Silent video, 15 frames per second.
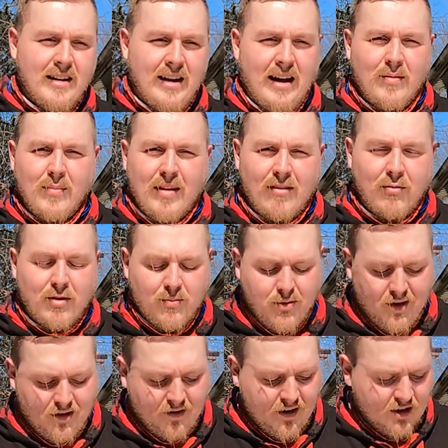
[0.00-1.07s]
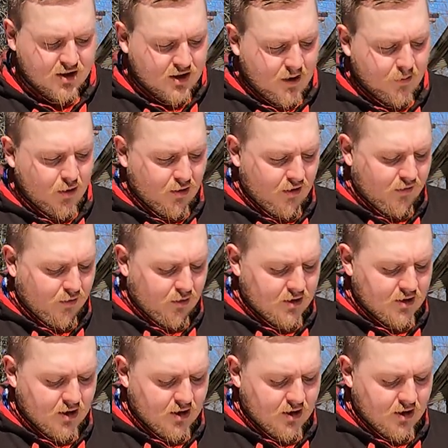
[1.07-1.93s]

kind of mess with the presentation that I'm going for.